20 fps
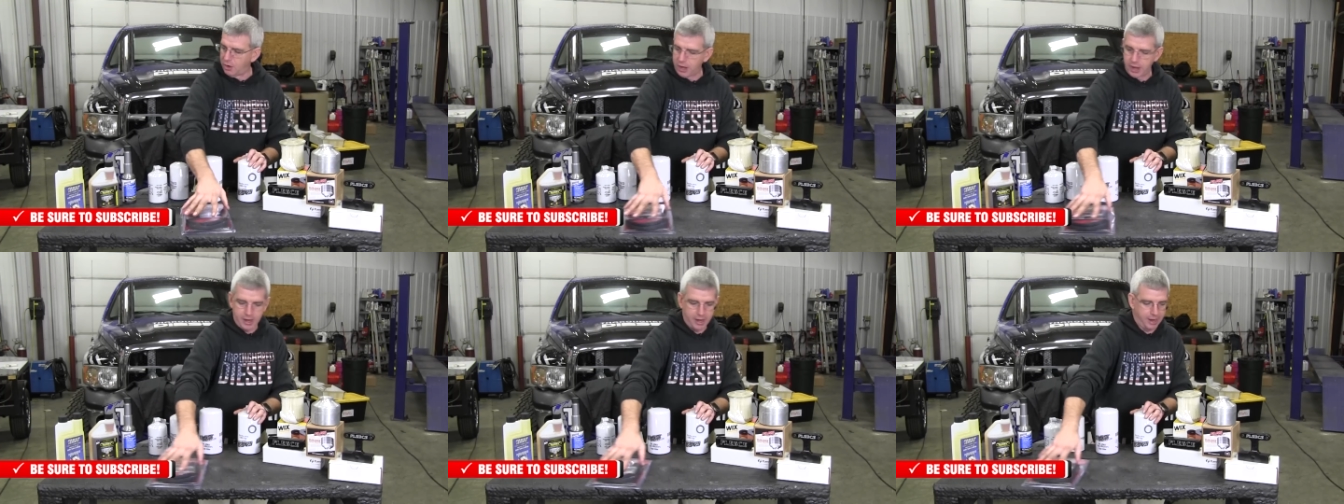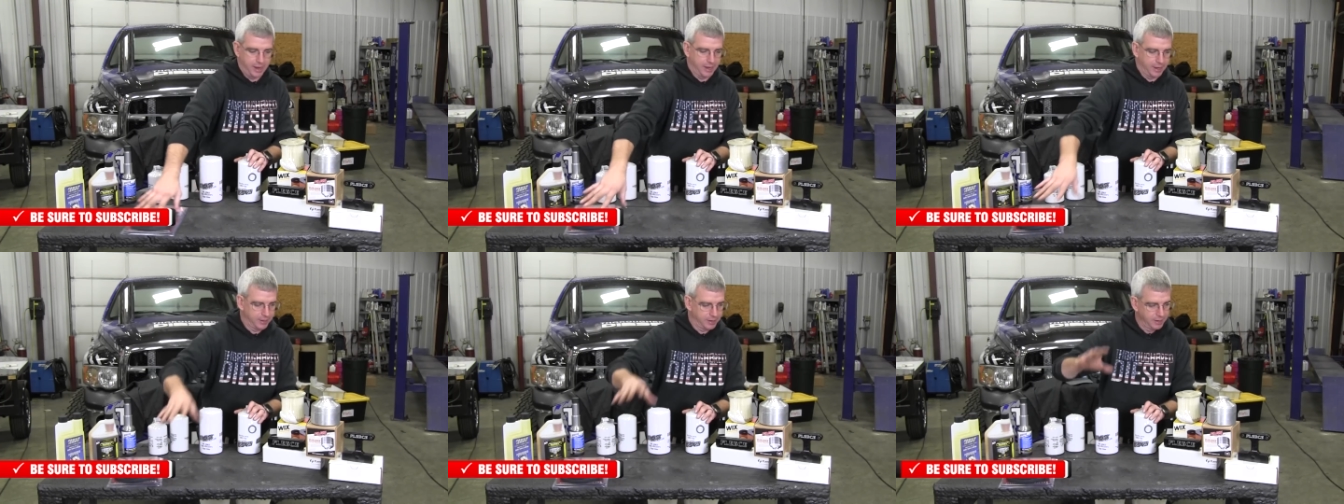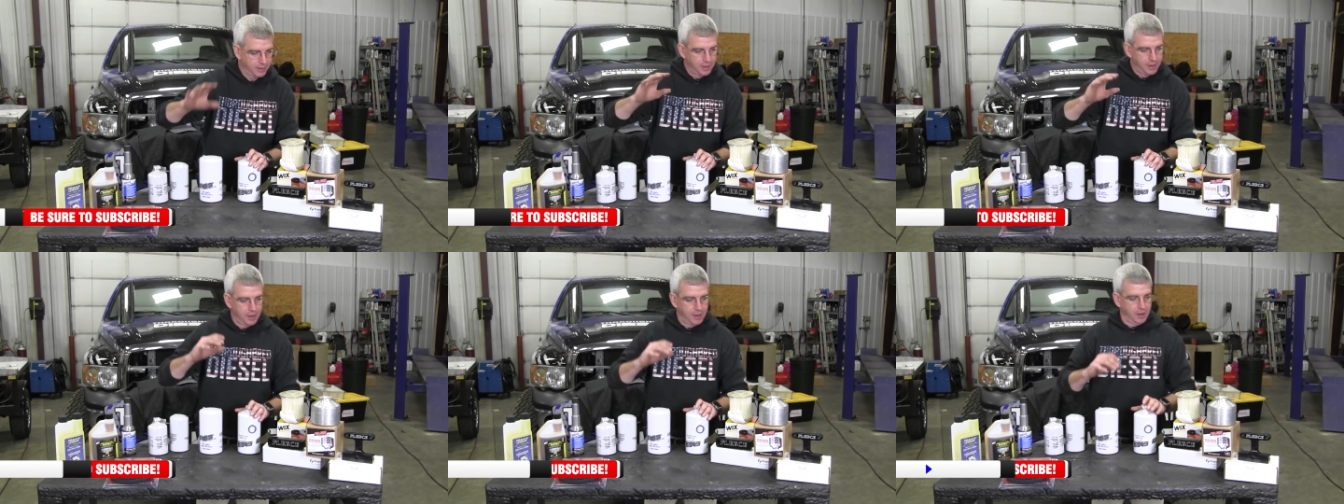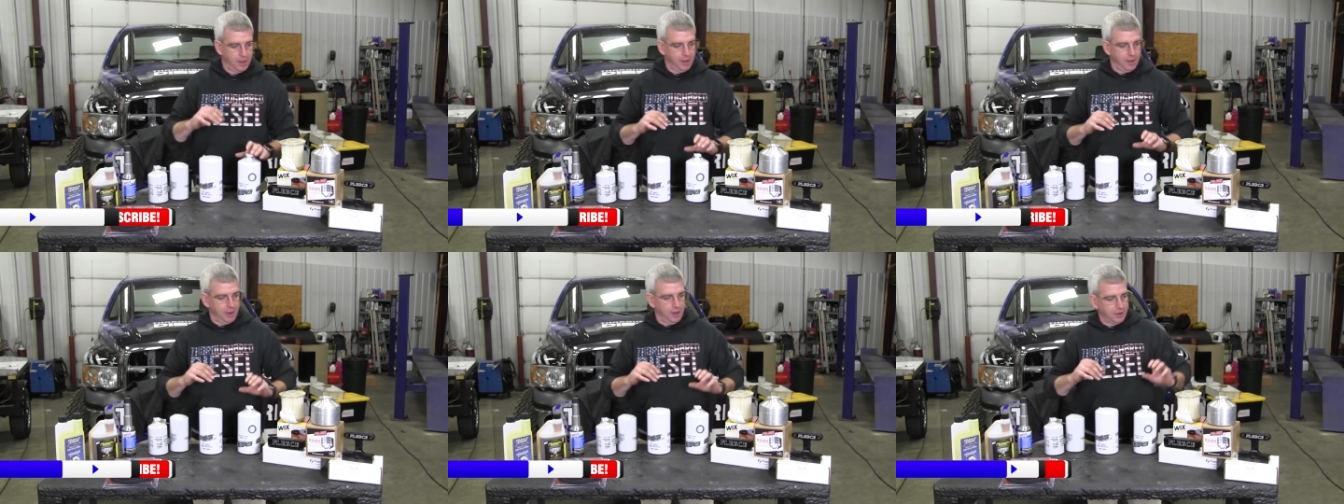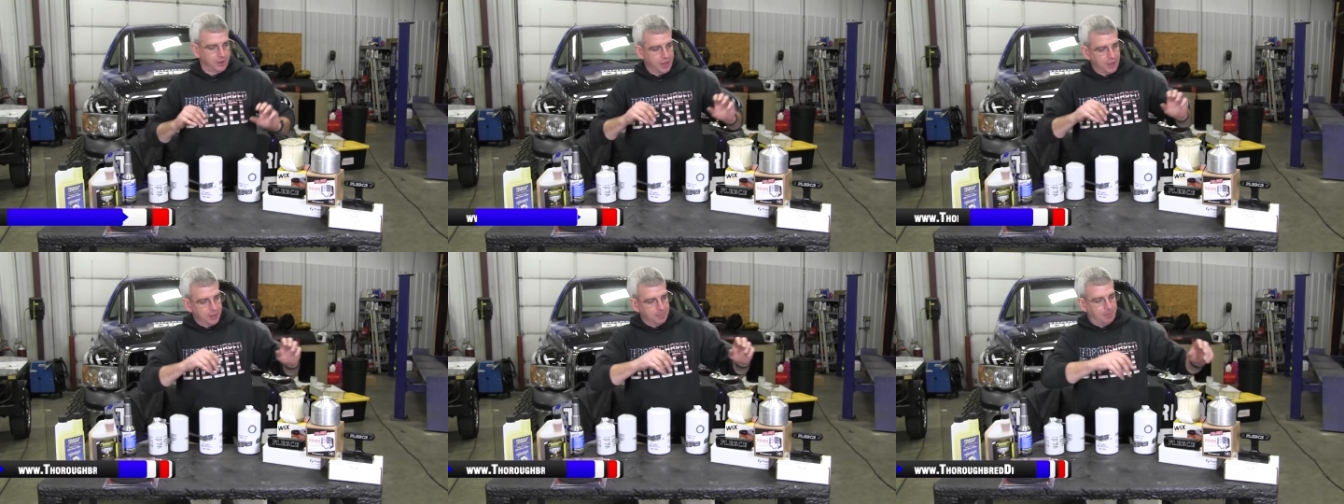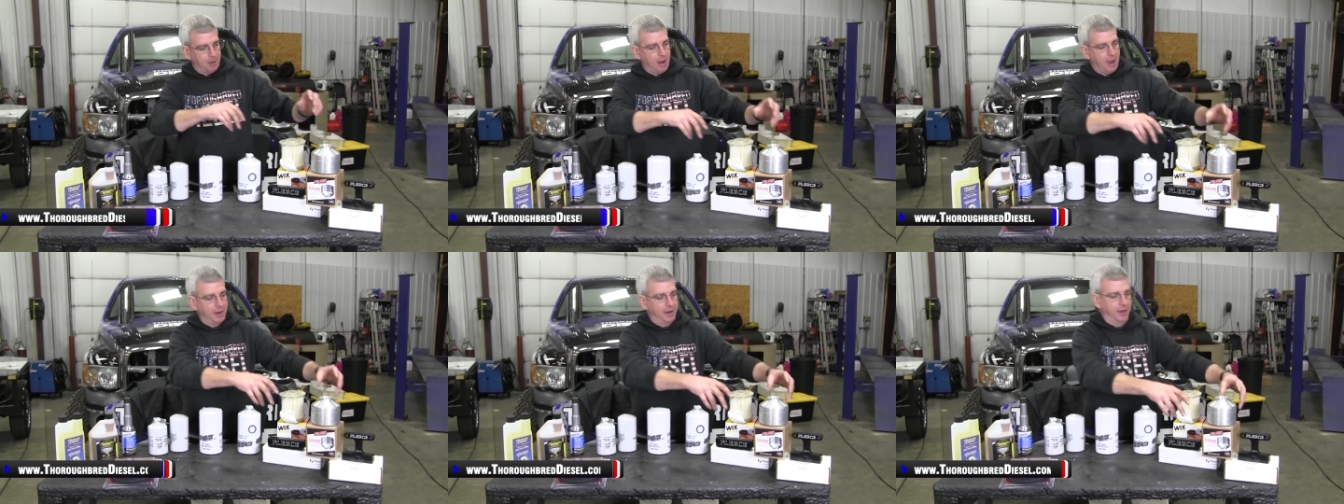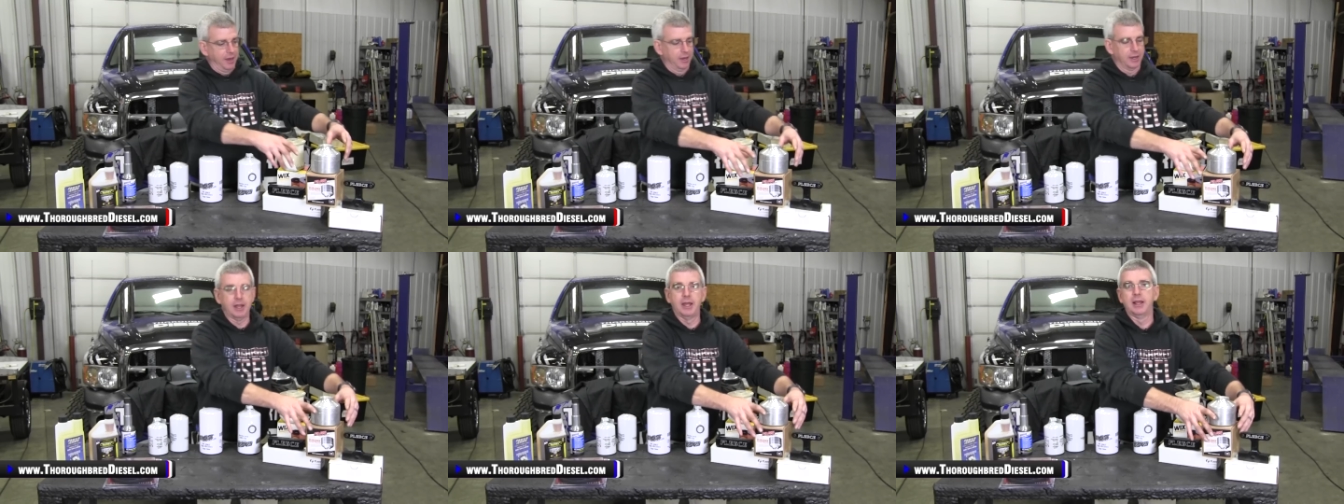And another
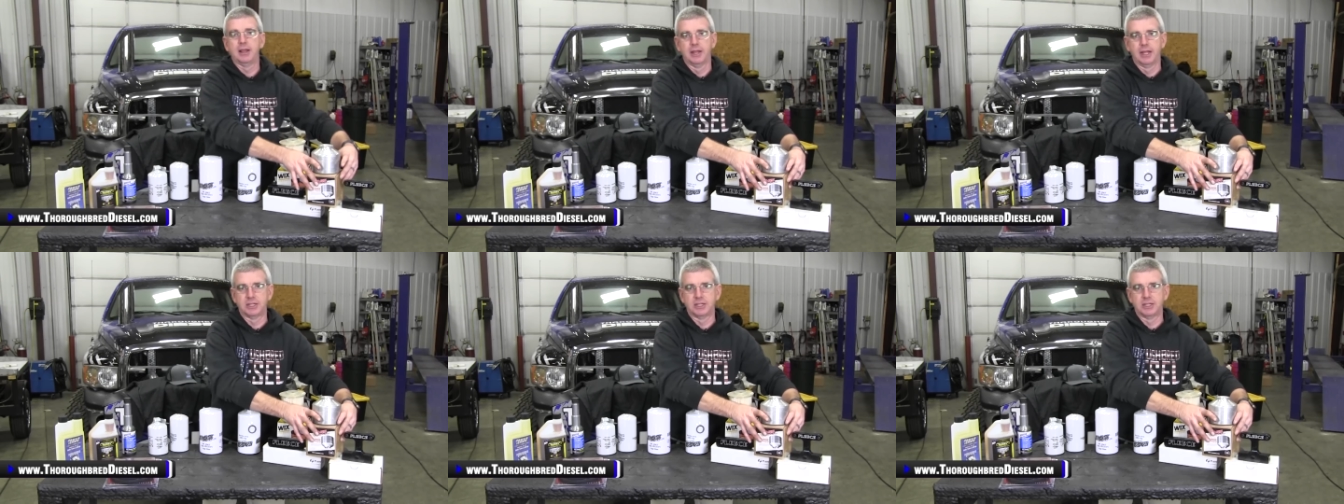product,